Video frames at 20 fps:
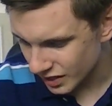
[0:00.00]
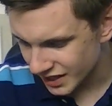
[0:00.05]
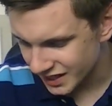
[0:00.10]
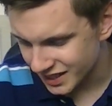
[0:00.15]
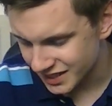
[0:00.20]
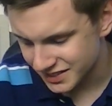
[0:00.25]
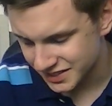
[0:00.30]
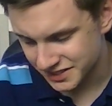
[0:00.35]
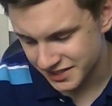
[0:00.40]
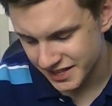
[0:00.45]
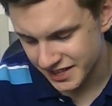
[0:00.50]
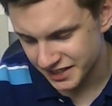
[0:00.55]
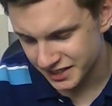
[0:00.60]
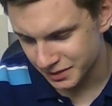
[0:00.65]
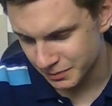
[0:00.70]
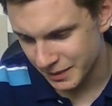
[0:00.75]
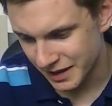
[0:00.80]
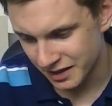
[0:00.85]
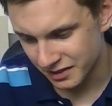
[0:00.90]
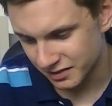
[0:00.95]
I got to thinking
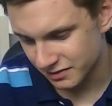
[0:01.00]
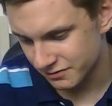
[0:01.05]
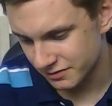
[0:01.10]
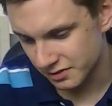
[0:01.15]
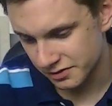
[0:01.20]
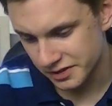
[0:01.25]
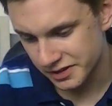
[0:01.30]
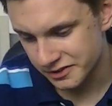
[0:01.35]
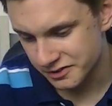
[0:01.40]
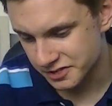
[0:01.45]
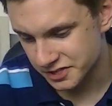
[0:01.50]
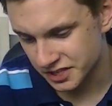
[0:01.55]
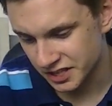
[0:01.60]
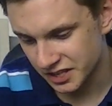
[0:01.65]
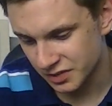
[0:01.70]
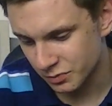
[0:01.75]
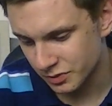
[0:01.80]
about a few years ago,